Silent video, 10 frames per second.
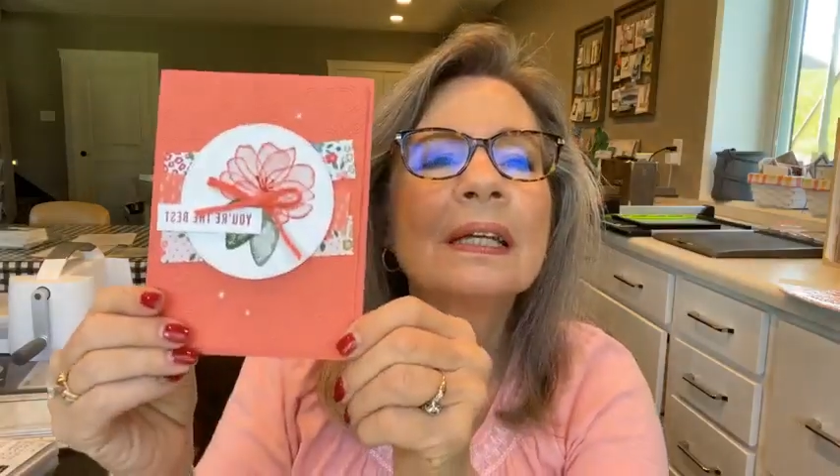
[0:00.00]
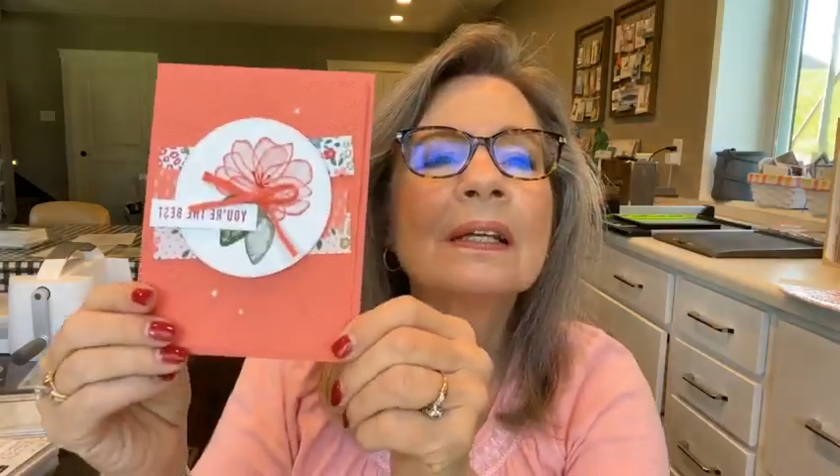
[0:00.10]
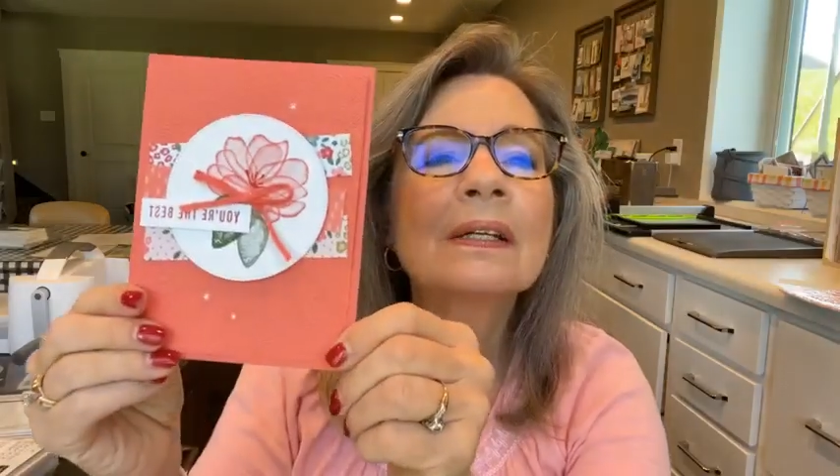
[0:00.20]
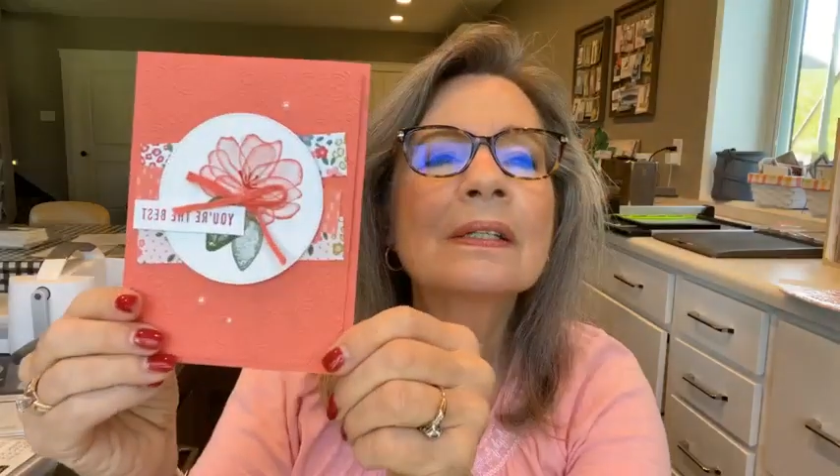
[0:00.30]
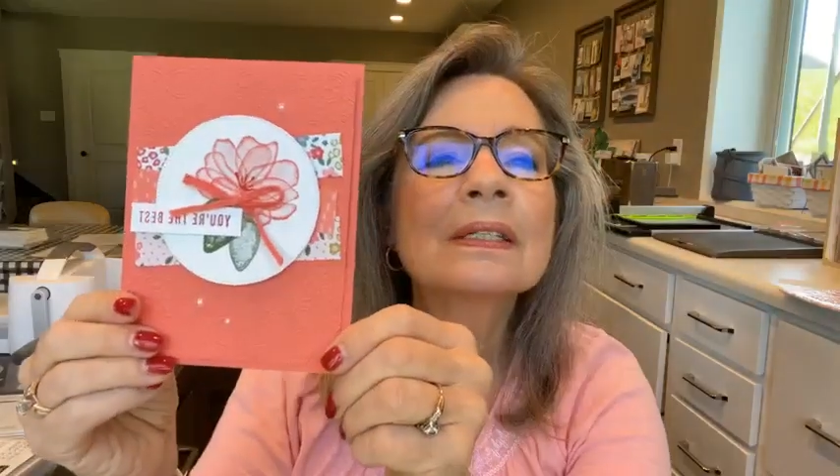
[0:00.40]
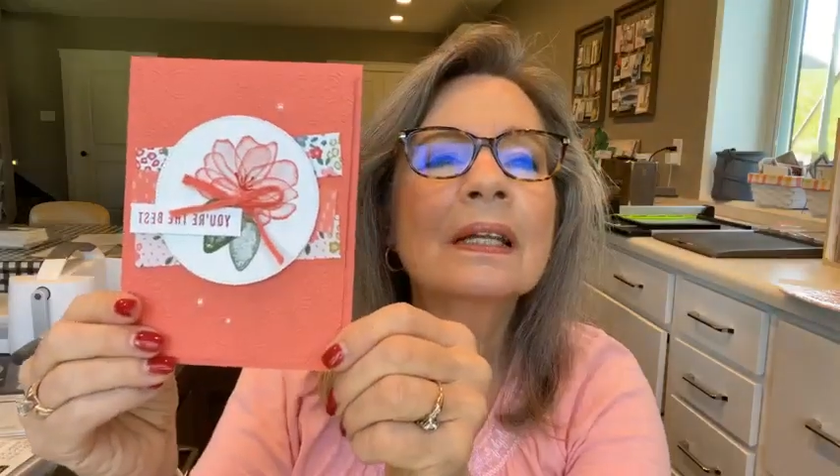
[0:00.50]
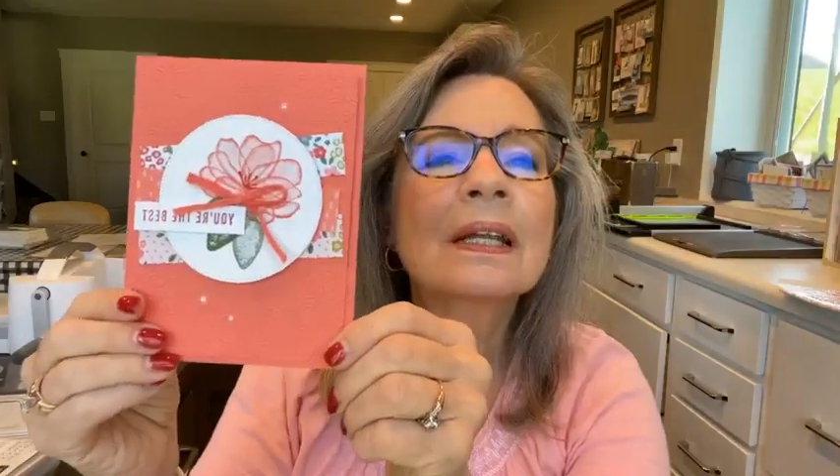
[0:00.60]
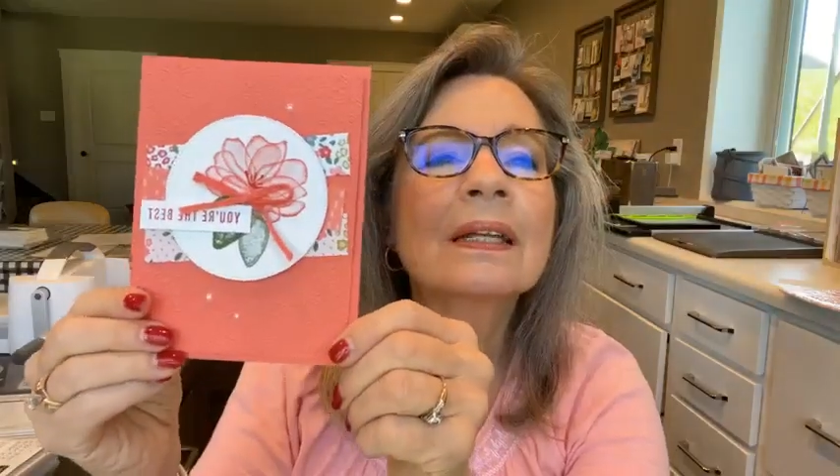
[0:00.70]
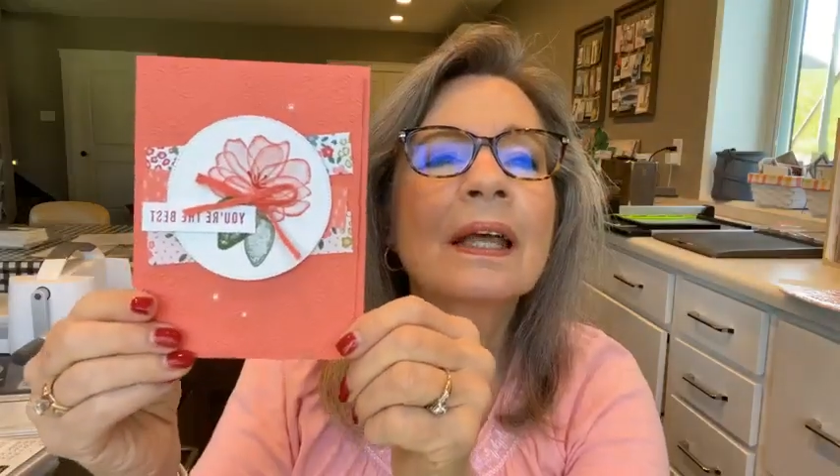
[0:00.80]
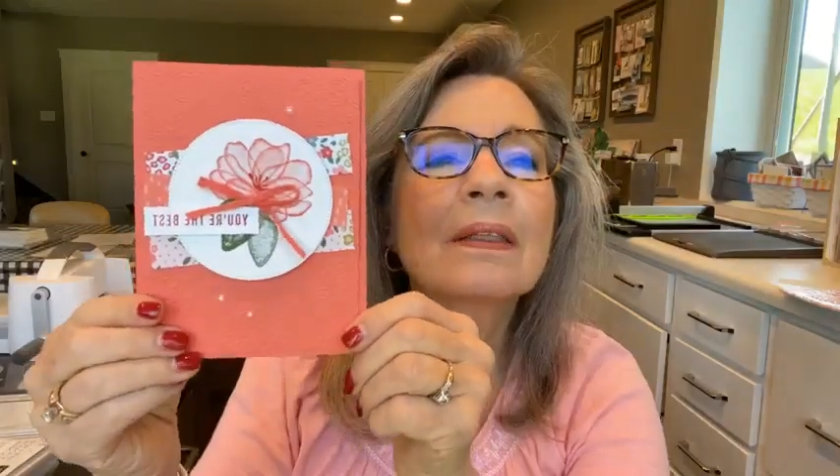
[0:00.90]
Here's
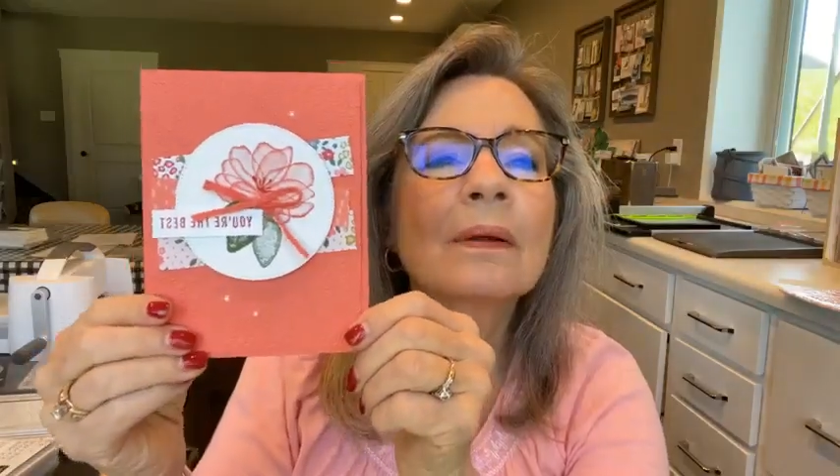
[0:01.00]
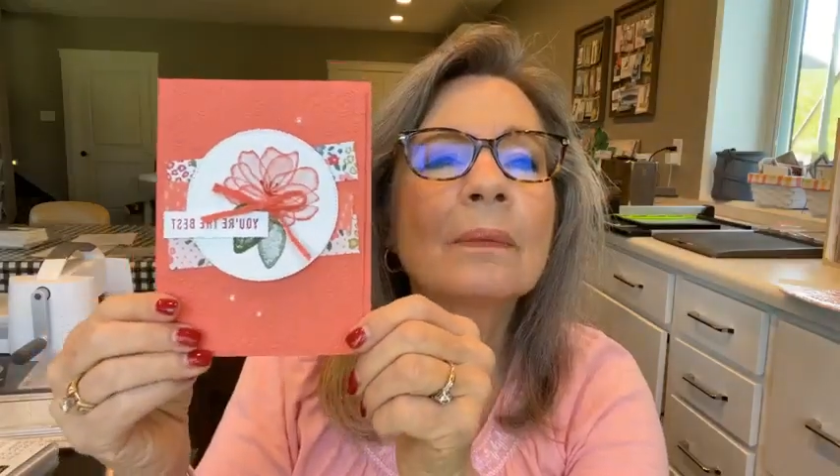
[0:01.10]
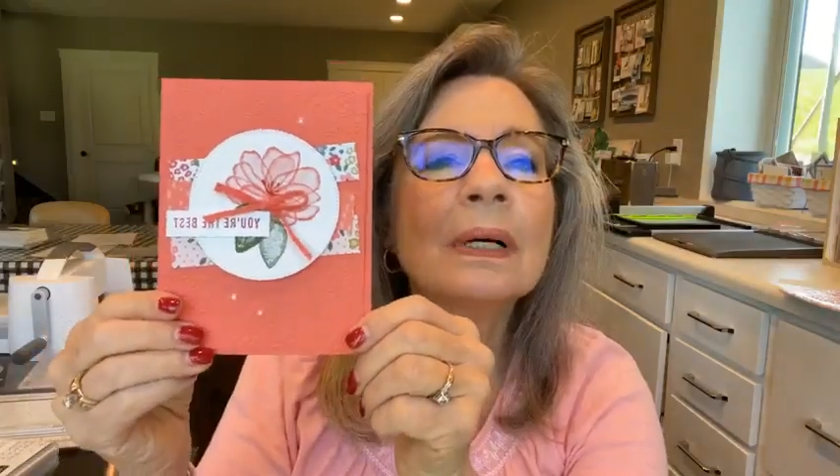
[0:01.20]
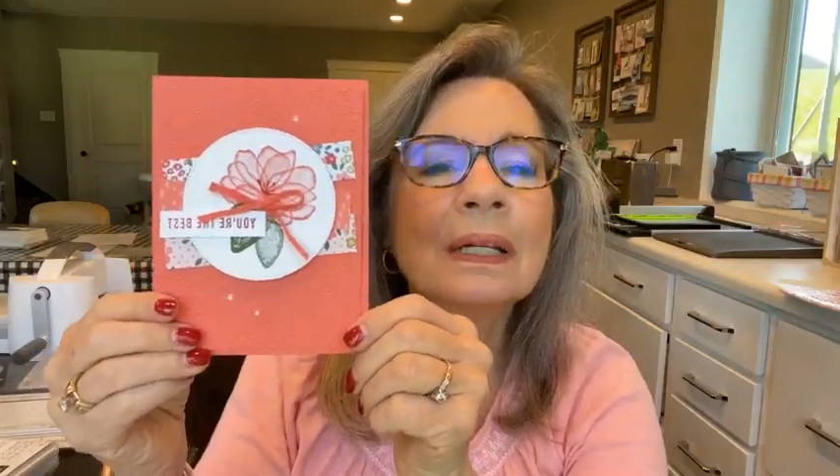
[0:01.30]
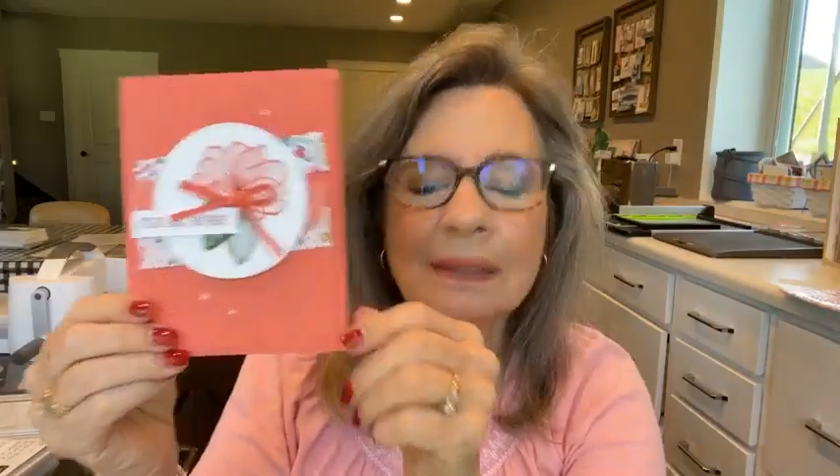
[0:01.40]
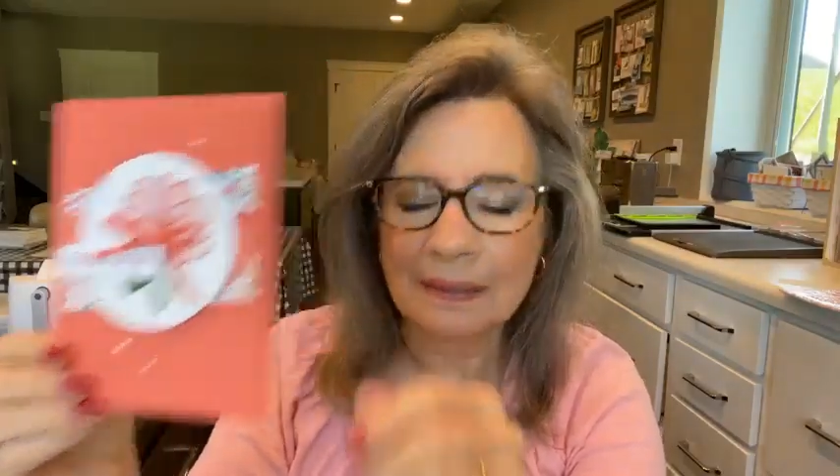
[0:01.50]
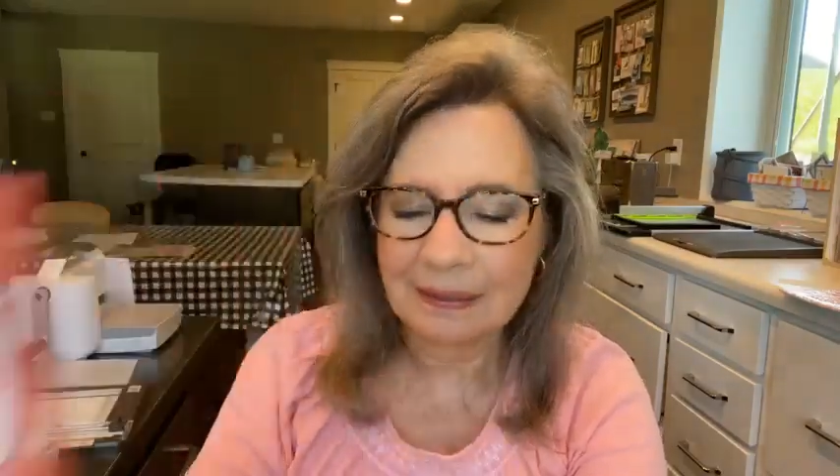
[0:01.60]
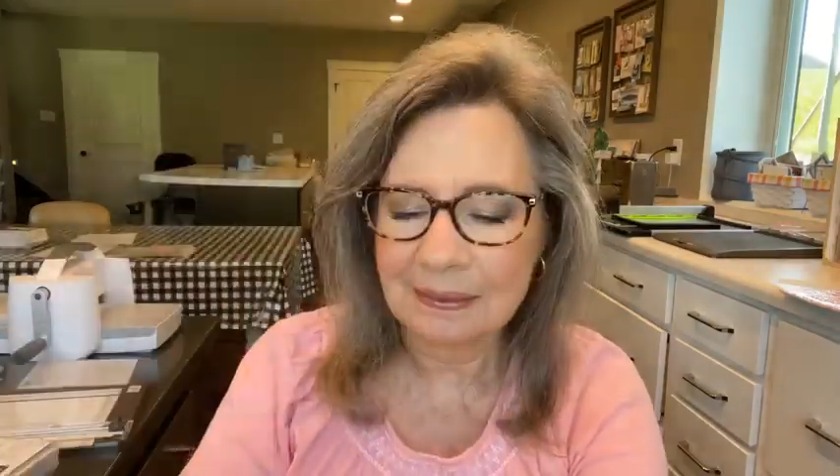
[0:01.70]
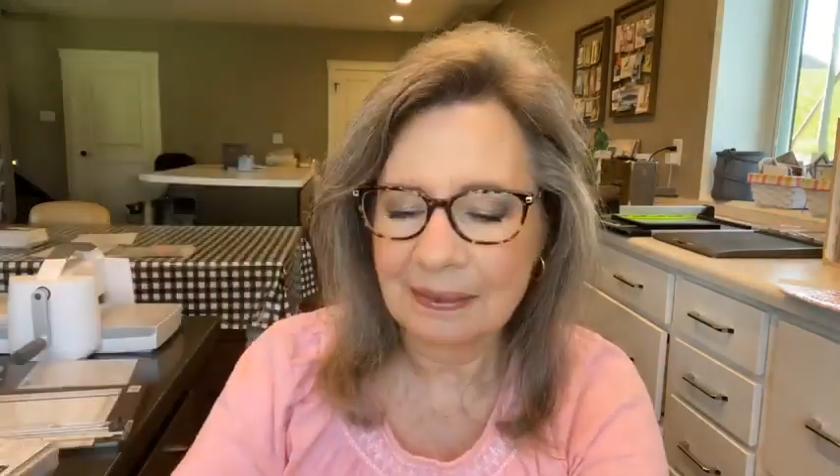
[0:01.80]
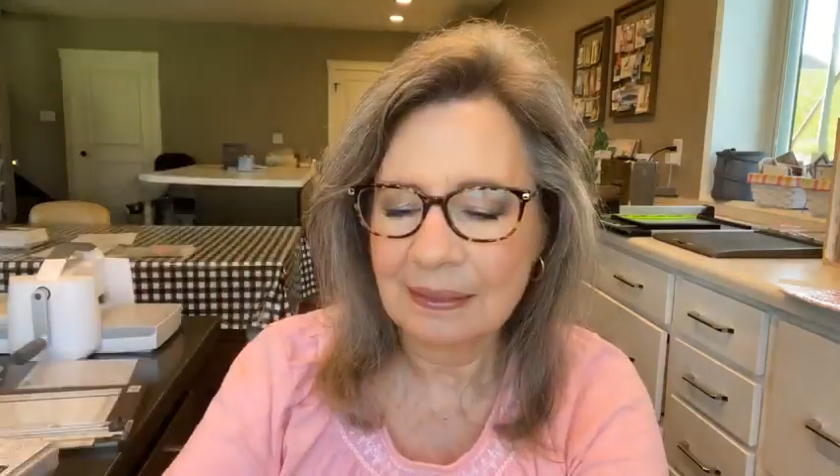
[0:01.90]
another one.